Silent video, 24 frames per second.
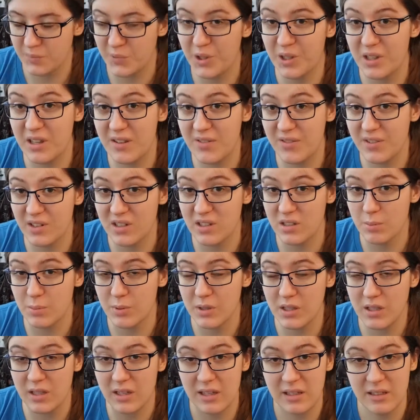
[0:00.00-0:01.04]
For the first
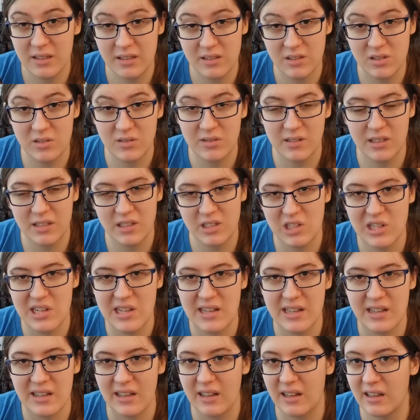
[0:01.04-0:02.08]
book in this duology,